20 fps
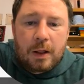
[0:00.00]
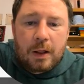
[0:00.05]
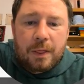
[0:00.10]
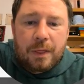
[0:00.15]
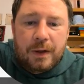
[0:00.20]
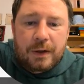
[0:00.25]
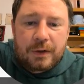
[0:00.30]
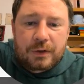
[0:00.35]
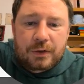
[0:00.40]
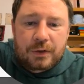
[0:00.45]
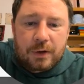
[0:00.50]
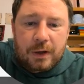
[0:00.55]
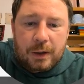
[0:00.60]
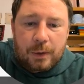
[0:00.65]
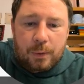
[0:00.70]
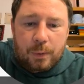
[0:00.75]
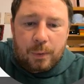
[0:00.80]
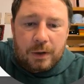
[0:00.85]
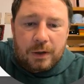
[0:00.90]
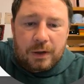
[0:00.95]
This
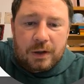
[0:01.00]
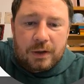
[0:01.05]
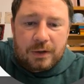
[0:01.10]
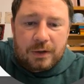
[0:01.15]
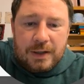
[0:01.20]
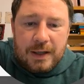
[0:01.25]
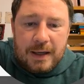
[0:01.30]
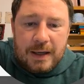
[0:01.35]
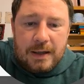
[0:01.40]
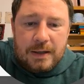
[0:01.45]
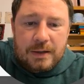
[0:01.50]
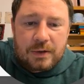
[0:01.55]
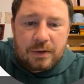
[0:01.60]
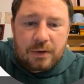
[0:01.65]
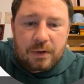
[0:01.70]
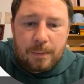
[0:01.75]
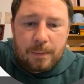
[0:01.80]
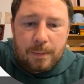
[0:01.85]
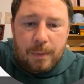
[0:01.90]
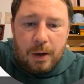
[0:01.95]
liquid
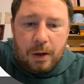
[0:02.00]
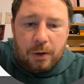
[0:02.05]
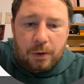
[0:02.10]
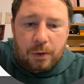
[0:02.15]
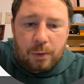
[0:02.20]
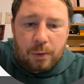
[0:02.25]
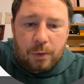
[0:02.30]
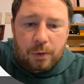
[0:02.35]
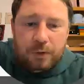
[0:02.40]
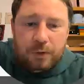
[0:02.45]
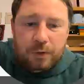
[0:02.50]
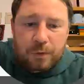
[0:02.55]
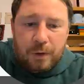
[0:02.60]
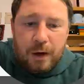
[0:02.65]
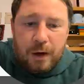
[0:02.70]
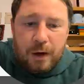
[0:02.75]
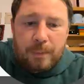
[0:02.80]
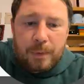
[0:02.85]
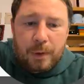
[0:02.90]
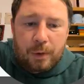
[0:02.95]
contains the molecules
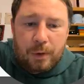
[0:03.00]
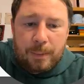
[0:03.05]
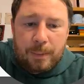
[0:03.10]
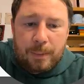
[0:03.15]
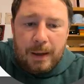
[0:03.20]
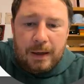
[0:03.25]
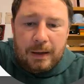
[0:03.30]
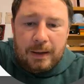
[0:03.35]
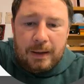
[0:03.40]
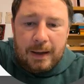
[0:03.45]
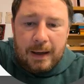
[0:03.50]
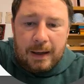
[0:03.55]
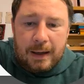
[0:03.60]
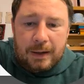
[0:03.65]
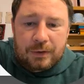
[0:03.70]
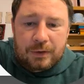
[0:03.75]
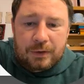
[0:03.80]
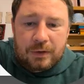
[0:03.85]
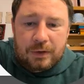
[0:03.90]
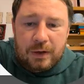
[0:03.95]
from the remaining
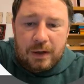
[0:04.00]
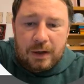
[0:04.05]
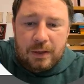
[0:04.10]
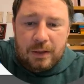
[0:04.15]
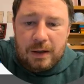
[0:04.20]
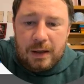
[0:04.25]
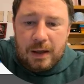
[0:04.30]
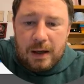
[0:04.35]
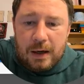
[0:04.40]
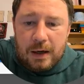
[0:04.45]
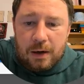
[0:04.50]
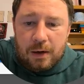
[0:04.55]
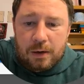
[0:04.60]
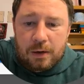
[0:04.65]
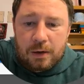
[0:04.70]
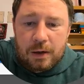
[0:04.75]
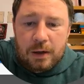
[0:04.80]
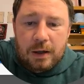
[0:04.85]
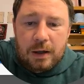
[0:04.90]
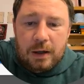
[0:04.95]
gases in the air,
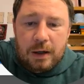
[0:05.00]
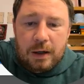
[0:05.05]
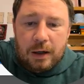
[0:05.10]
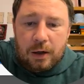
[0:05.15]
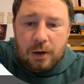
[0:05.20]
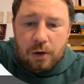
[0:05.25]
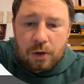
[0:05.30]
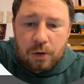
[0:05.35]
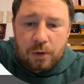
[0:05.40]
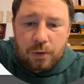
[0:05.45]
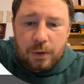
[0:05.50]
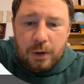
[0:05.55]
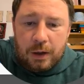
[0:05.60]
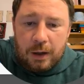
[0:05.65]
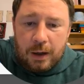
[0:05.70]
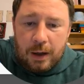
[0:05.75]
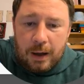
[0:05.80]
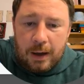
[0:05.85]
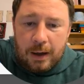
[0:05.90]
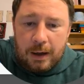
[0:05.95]

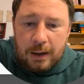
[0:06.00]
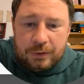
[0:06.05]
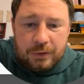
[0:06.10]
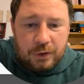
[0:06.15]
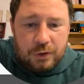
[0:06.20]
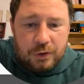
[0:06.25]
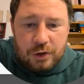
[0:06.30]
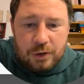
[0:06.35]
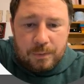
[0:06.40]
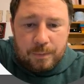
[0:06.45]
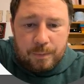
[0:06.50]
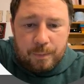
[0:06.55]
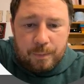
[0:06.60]
including oxygen.